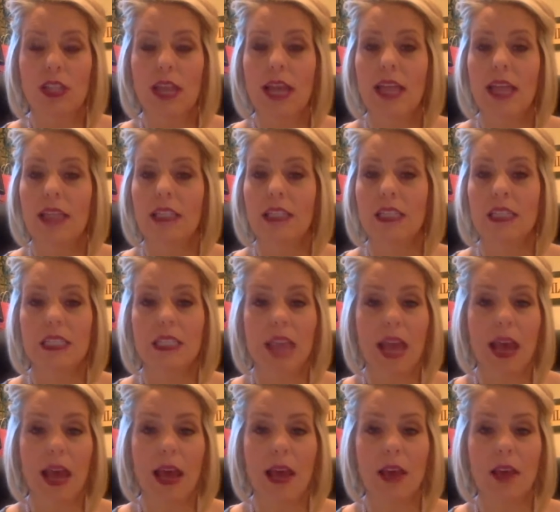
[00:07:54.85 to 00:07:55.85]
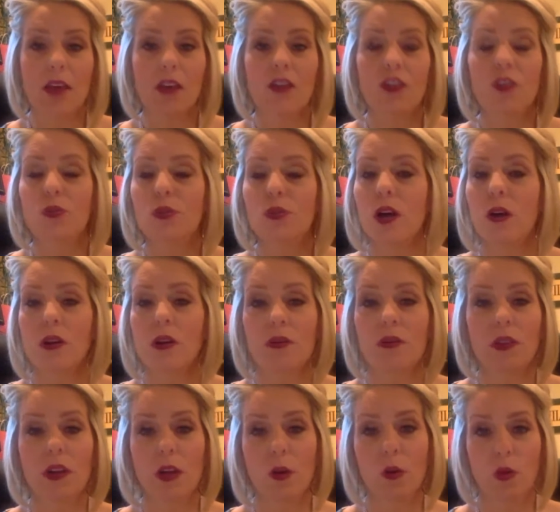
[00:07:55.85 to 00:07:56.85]
and today you don't
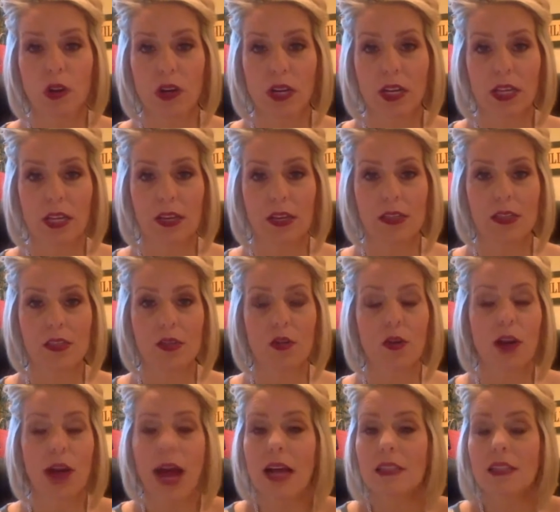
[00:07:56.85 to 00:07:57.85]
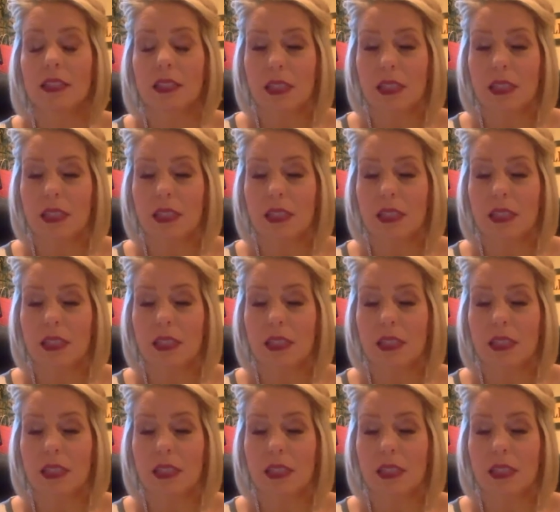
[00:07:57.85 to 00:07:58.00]
even know where it is or it has